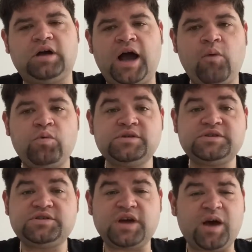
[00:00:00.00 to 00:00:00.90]
I
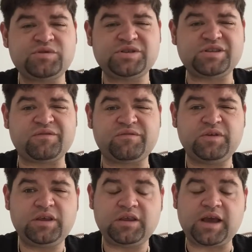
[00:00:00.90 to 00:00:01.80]
was just an
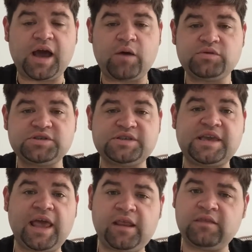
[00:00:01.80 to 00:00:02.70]
affiliate. Like I was just
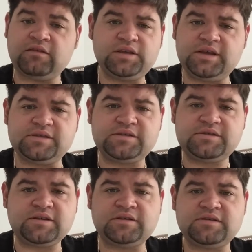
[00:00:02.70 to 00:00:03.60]
getting the
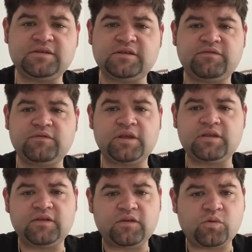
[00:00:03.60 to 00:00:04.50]
leads into
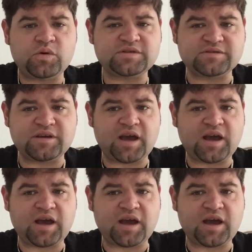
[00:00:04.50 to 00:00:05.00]
the quizzes.